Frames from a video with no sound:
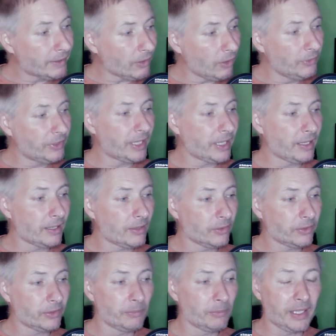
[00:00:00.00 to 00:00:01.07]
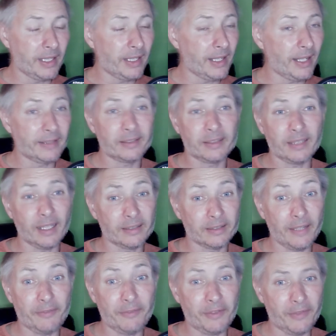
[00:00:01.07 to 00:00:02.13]
obviously going to cost you money, as does
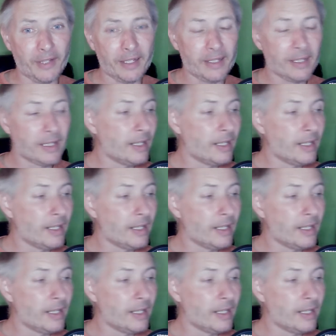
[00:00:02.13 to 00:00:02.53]
everything.